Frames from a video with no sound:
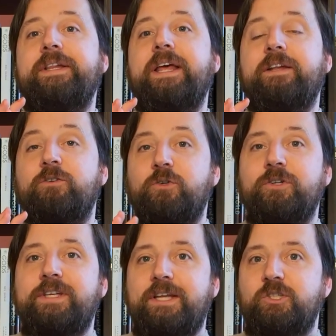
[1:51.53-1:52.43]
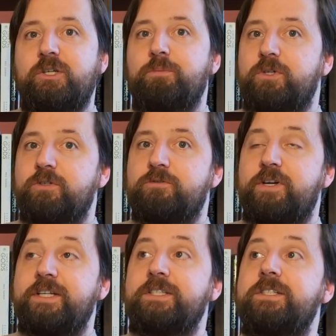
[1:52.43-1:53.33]
and good kinship with your
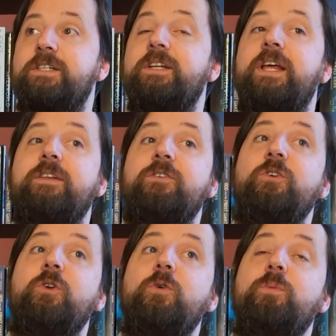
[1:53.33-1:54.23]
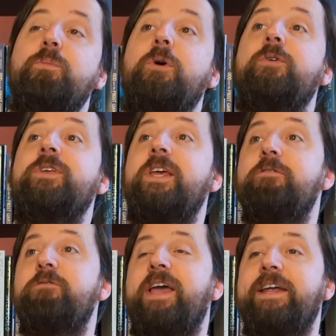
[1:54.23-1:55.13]
friends, then you both
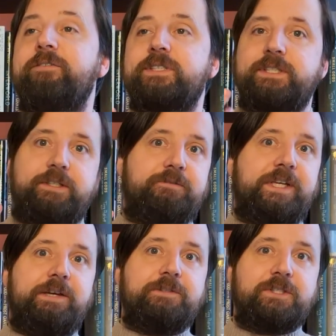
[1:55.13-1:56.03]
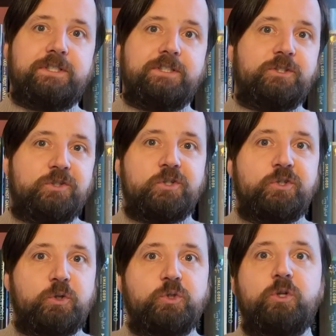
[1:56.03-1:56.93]
give and receive gifts. This is the
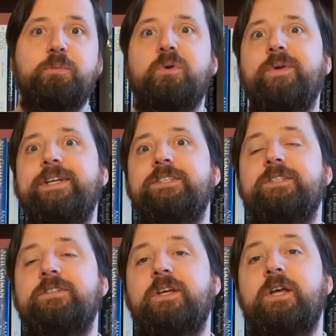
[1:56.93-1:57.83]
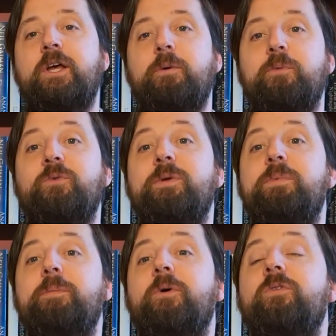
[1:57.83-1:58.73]
social lubrication between
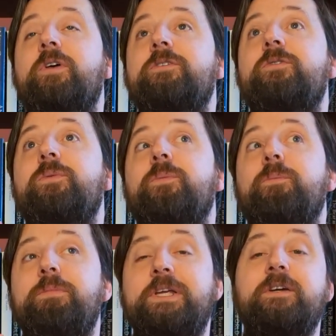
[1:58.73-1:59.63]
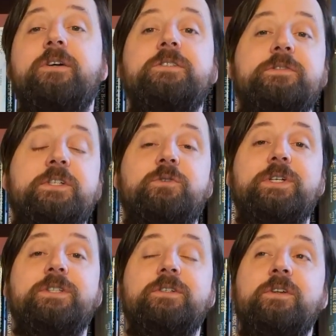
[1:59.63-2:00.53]
people, not because of this
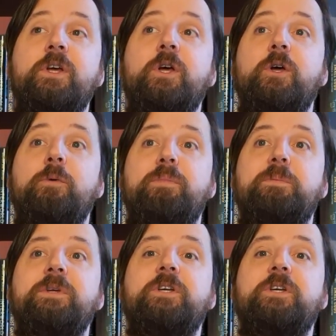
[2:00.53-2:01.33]
reason, but